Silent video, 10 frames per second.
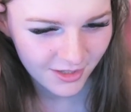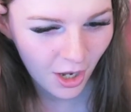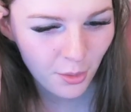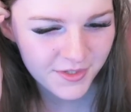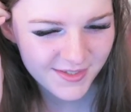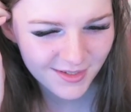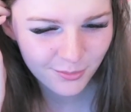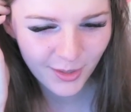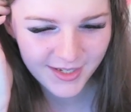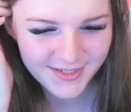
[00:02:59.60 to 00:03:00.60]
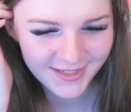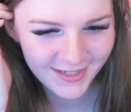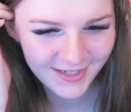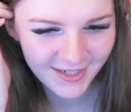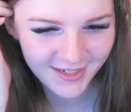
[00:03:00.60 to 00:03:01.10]
Oh, is that wait? Is
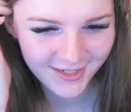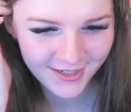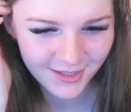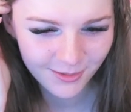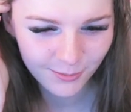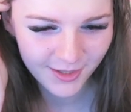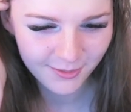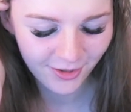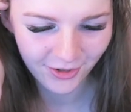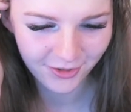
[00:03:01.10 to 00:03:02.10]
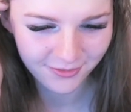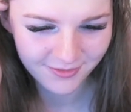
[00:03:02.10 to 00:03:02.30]
Lily like a wait? Hold on,